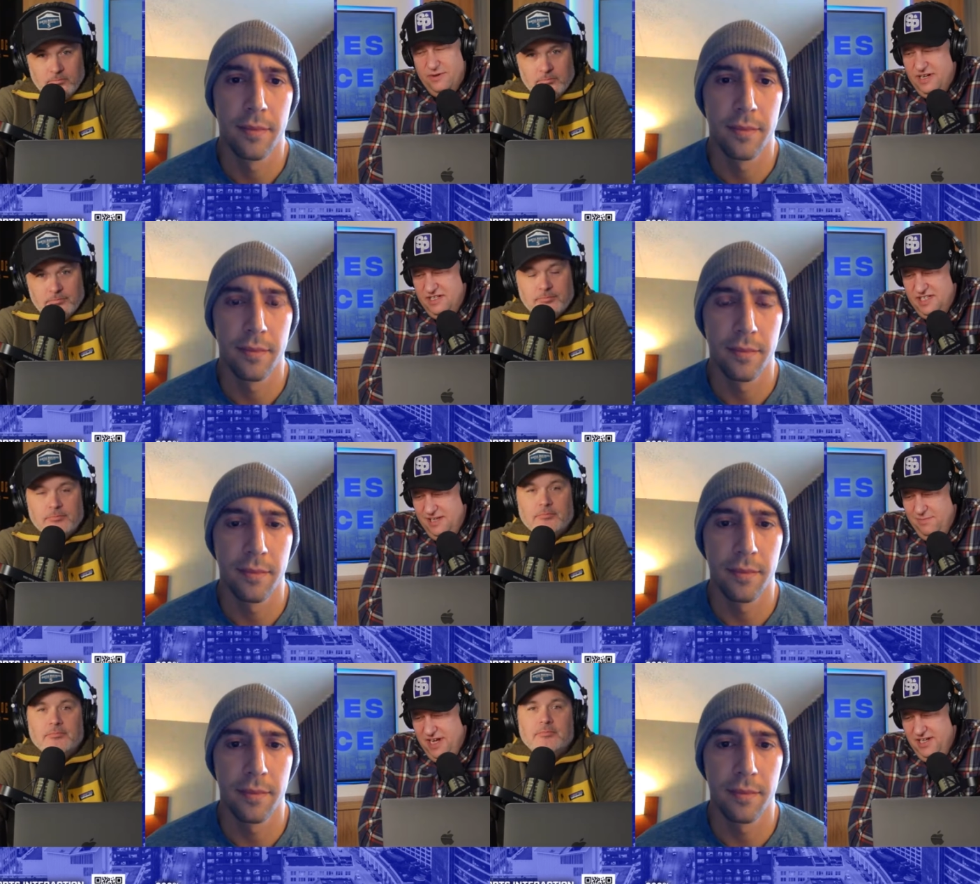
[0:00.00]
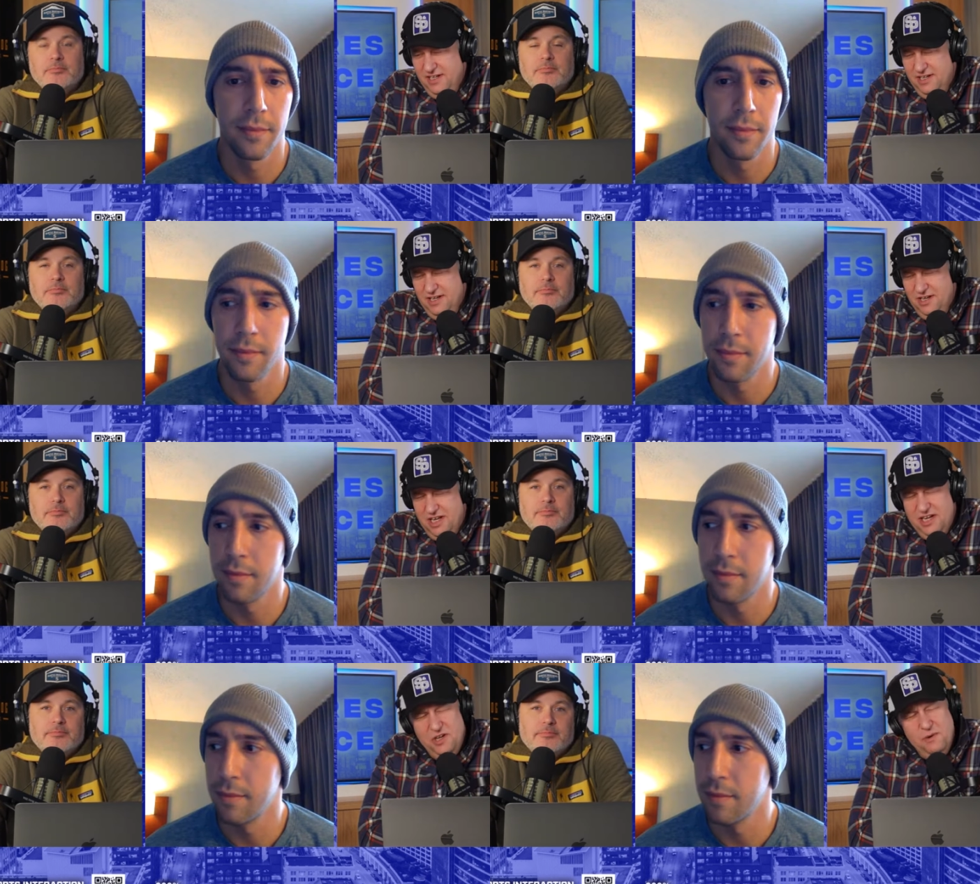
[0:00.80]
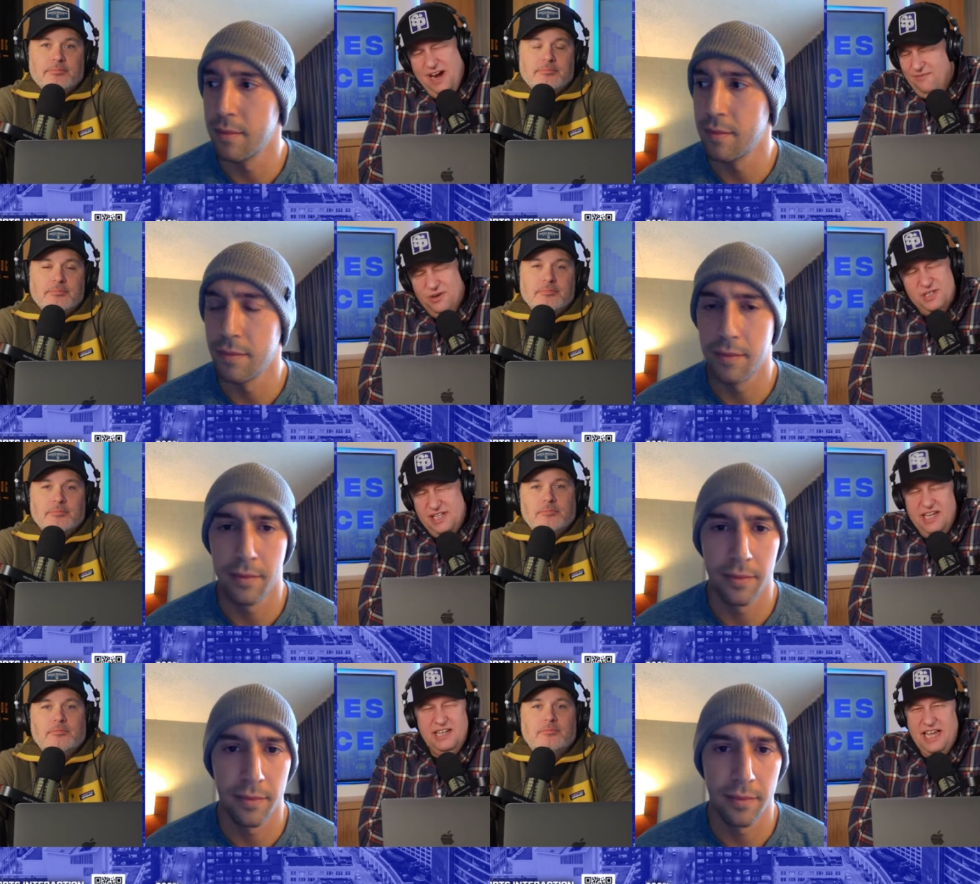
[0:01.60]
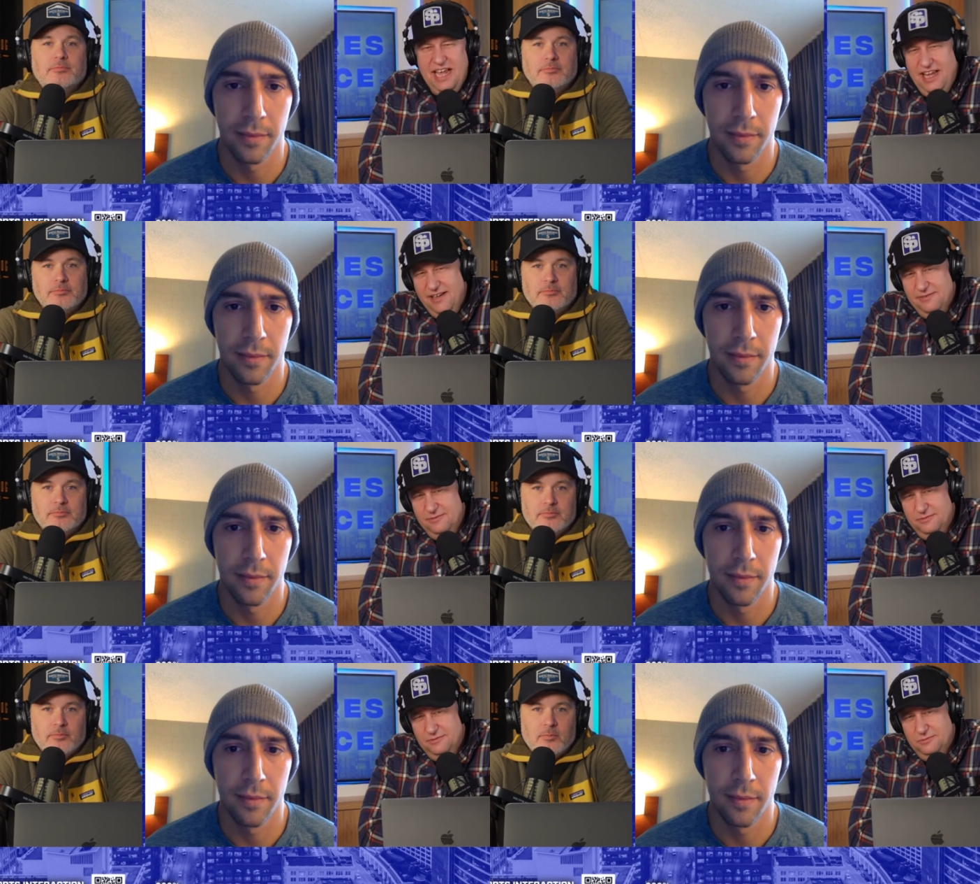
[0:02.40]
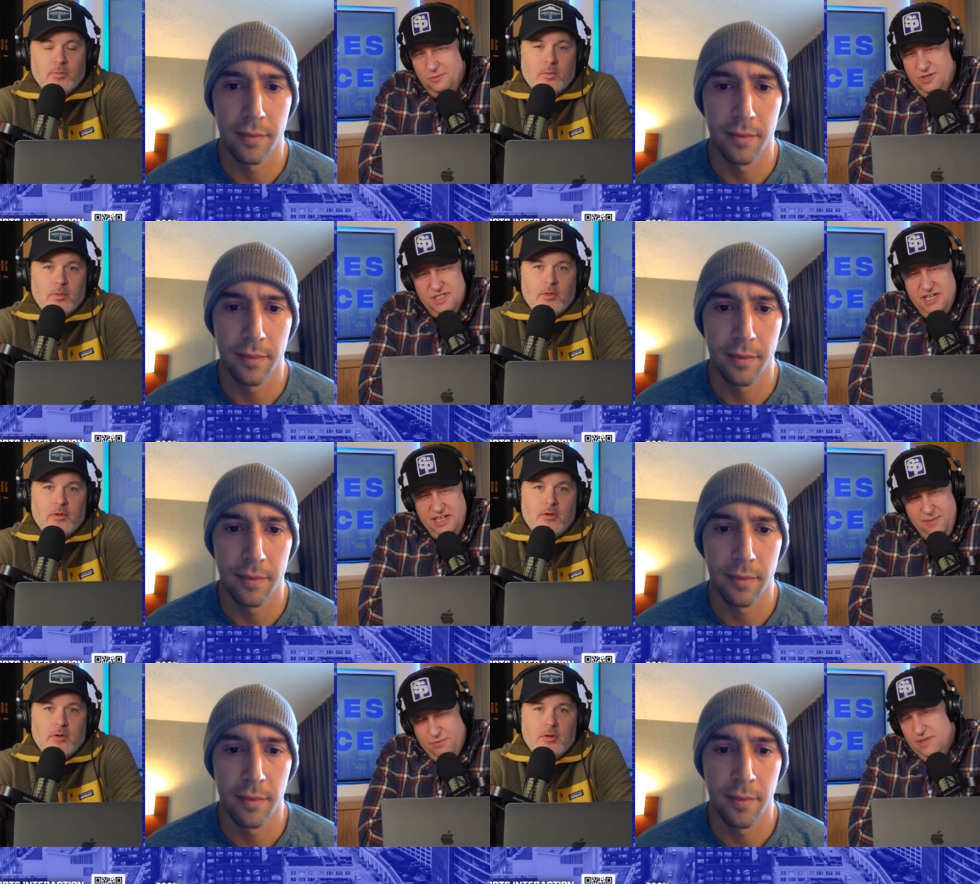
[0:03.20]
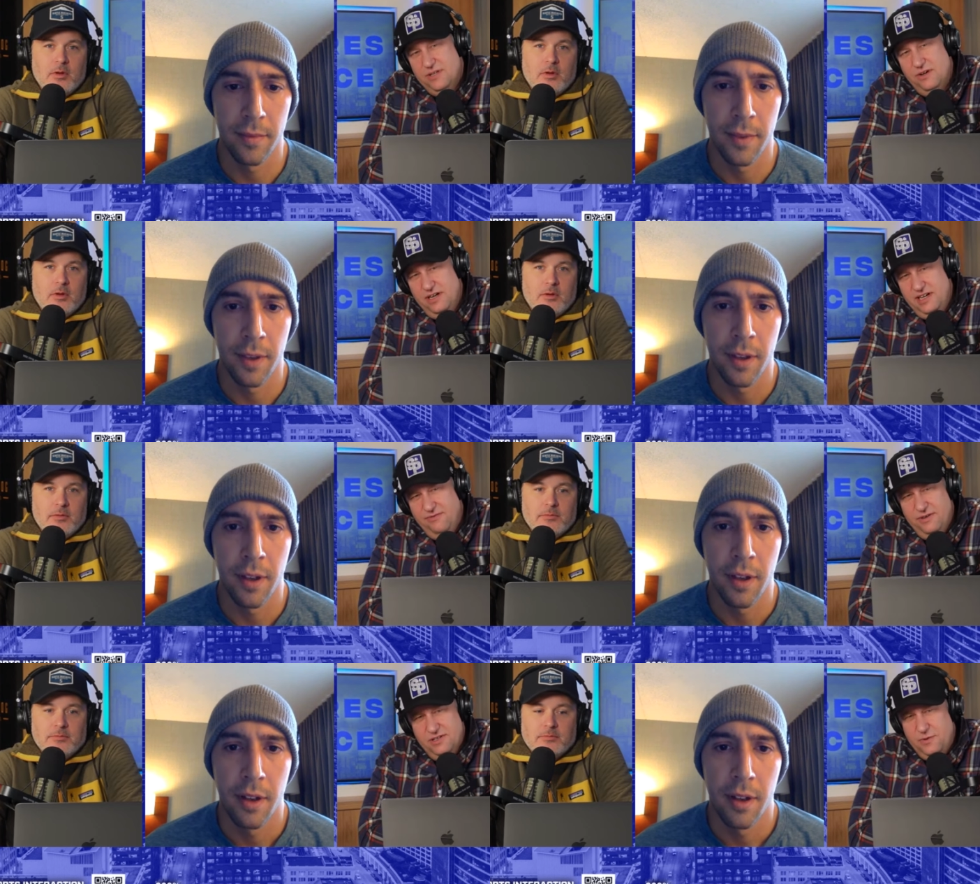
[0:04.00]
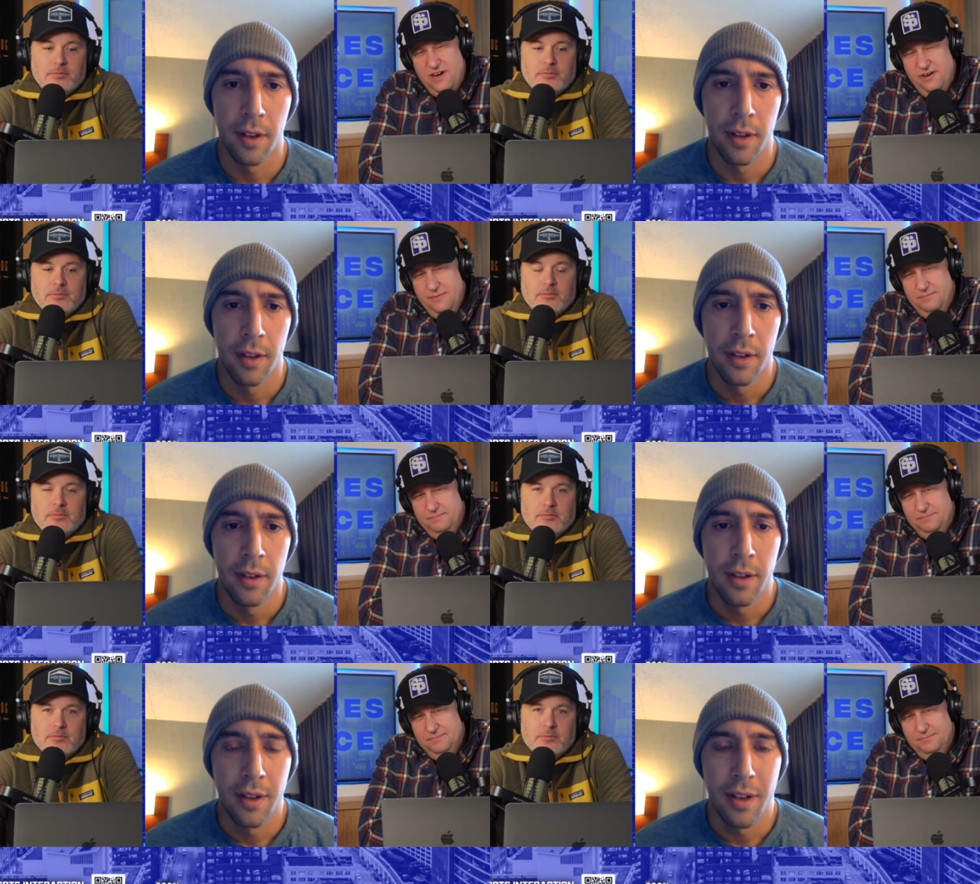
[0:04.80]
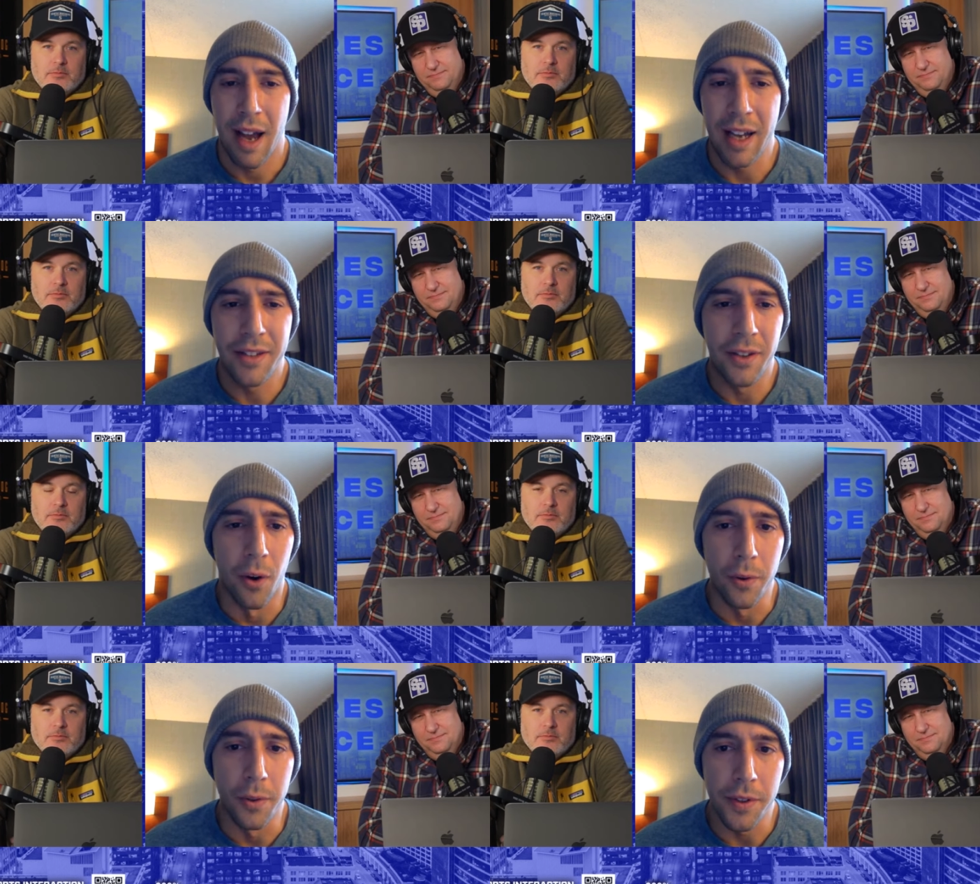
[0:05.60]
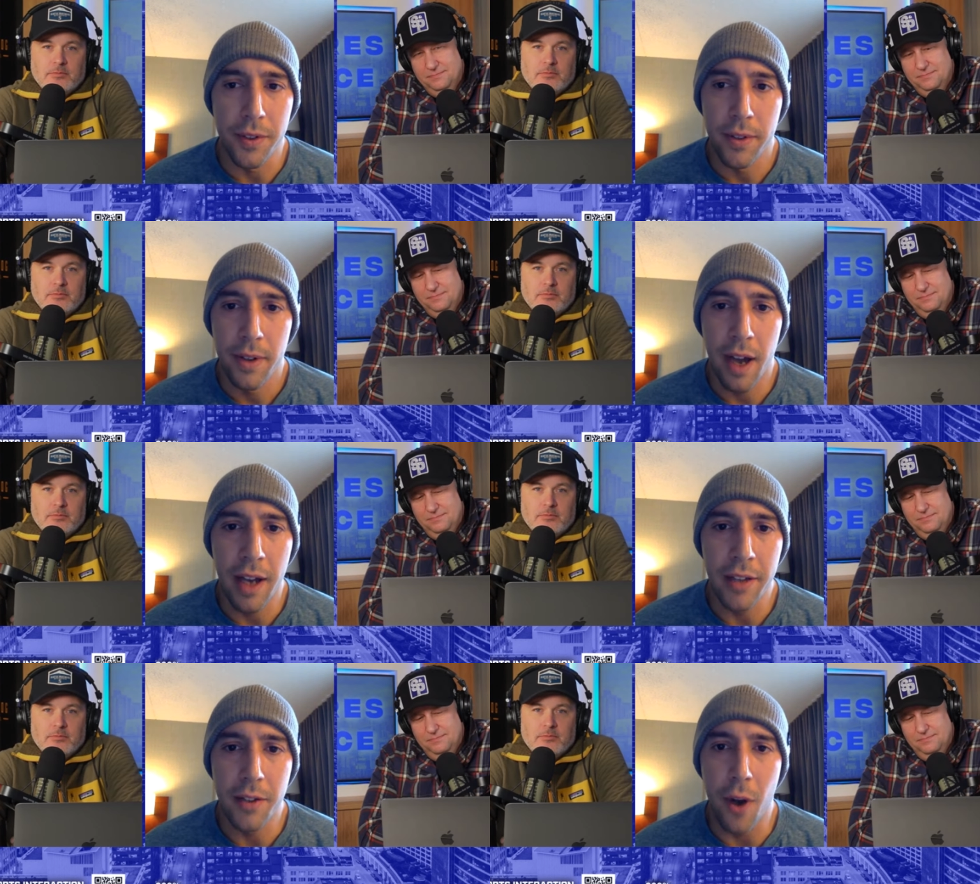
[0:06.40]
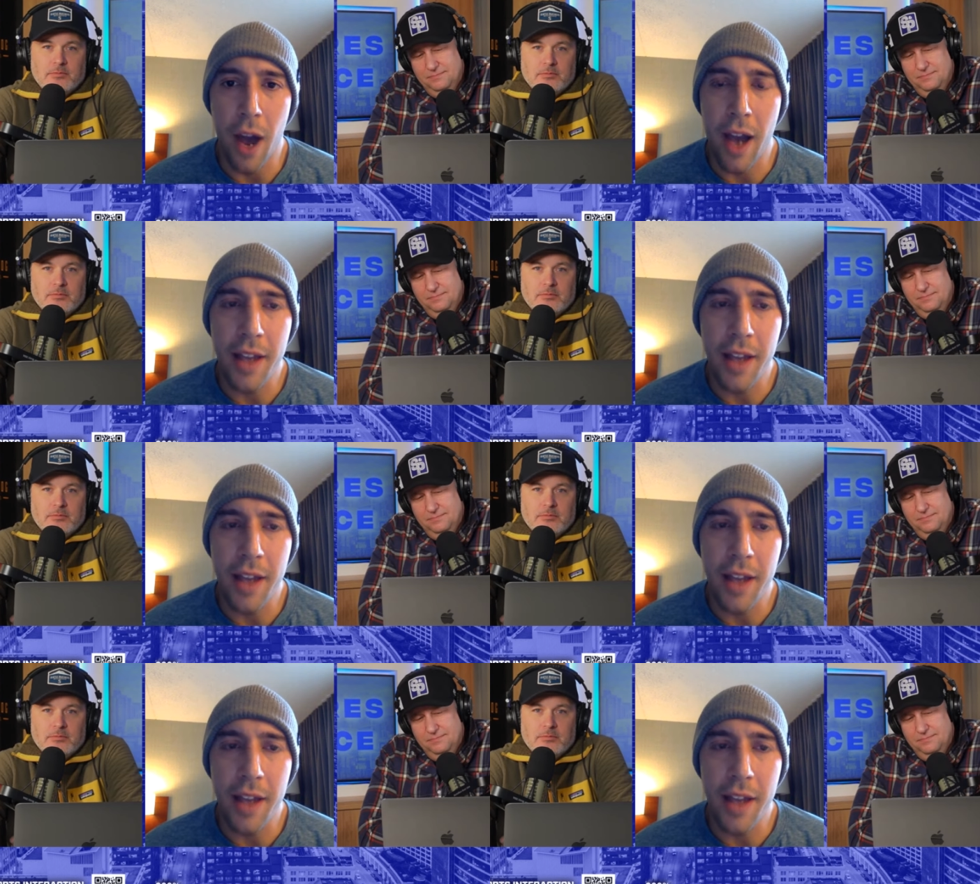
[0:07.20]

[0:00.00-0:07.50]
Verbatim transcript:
Speaker 1: and teammate. Can you ever see a day where Sidney puts on a different sweater?
Speaker 2: I don't. I don't. I,